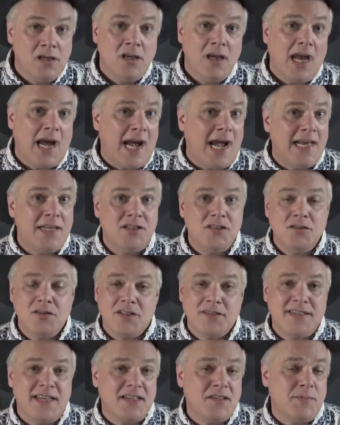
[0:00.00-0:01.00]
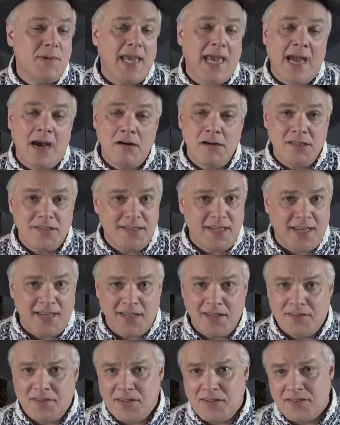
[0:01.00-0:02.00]
I do, it takes me hours to
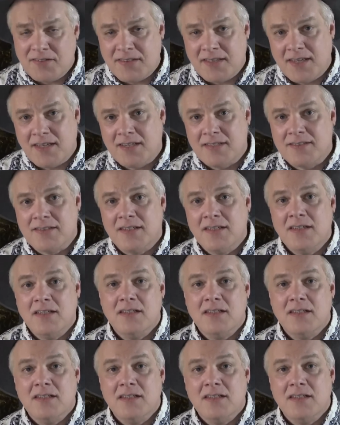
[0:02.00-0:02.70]
edit these things.